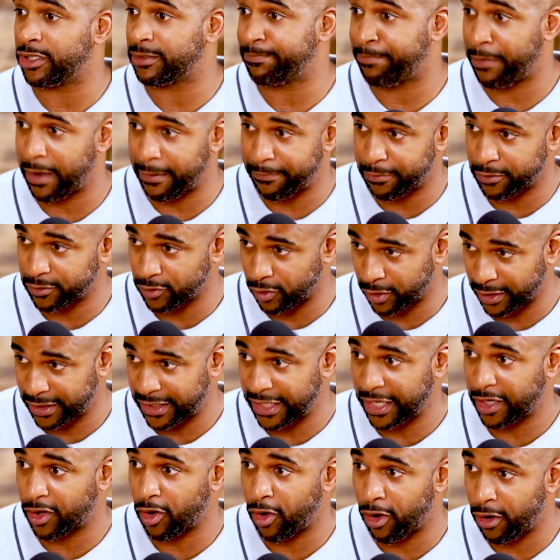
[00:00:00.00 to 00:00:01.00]
Peppers on
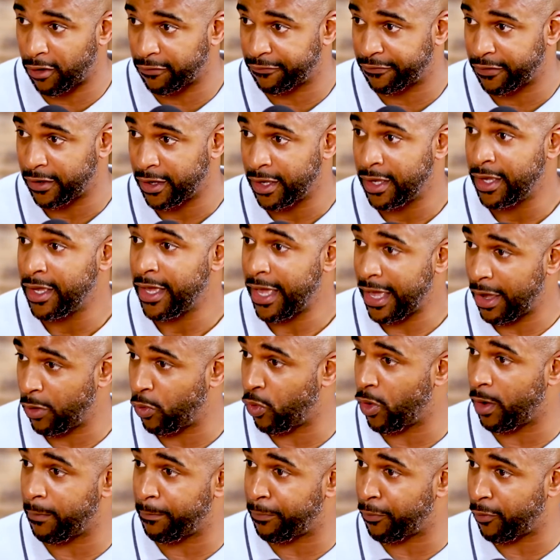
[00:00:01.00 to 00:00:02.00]
kickoff at
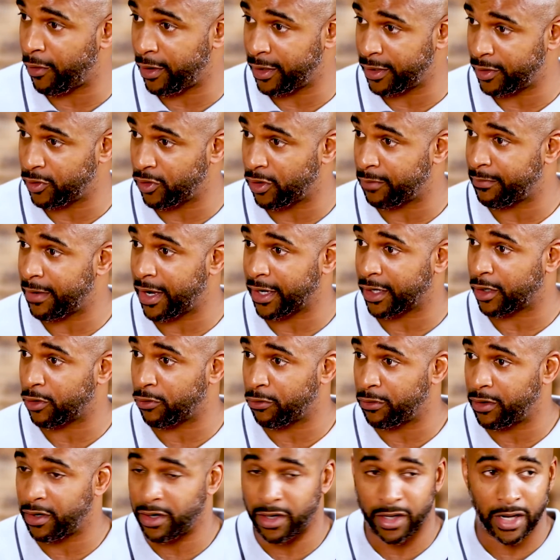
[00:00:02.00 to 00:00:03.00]
one point during my
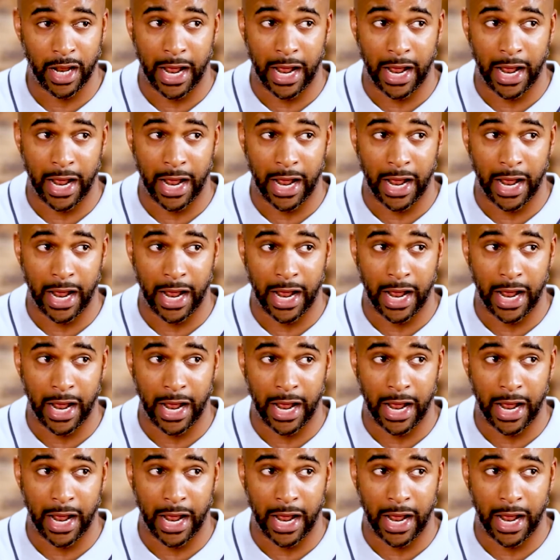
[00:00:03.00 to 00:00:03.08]
career.